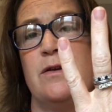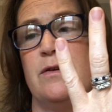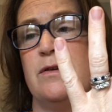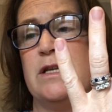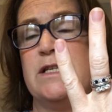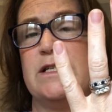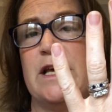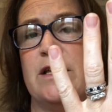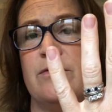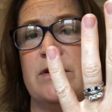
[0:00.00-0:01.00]
You need to
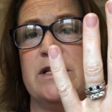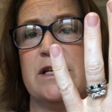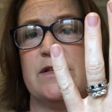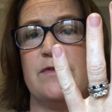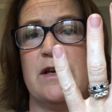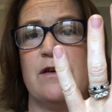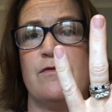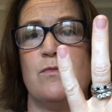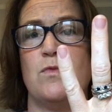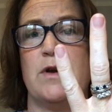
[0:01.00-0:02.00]
take your index finger
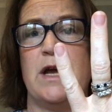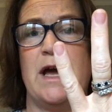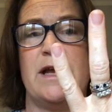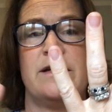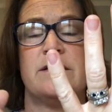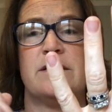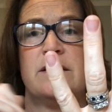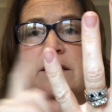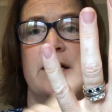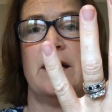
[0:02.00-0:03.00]
from one hand
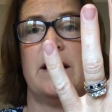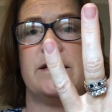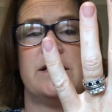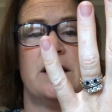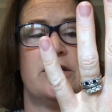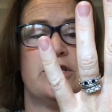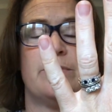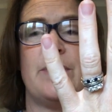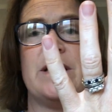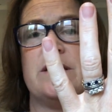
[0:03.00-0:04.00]
and touch the
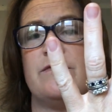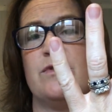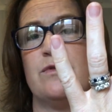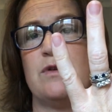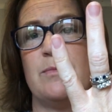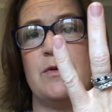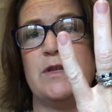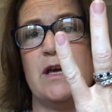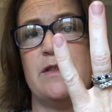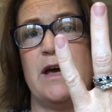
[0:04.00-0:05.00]
base of your thumb on
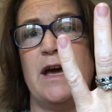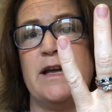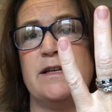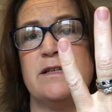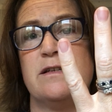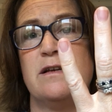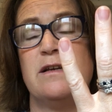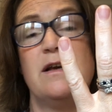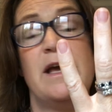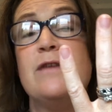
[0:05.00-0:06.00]
the other hand.
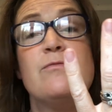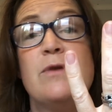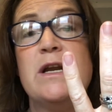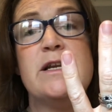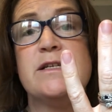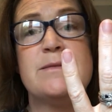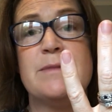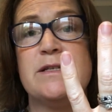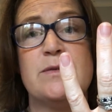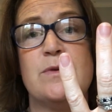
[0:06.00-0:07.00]
It really doesn't
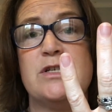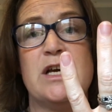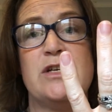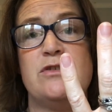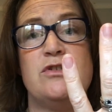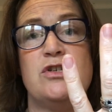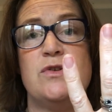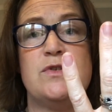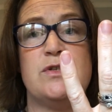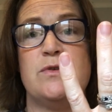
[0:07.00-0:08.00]
matter which hand you
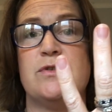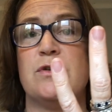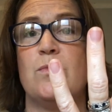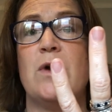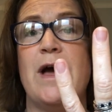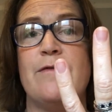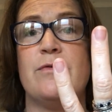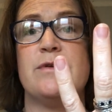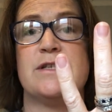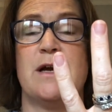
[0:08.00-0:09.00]
choose to do it on,
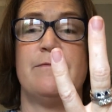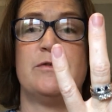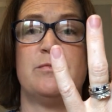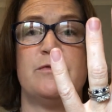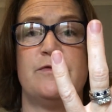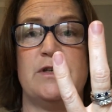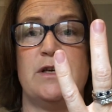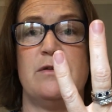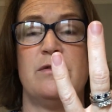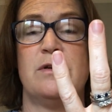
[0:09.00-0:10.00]
whatever is comfortable for you.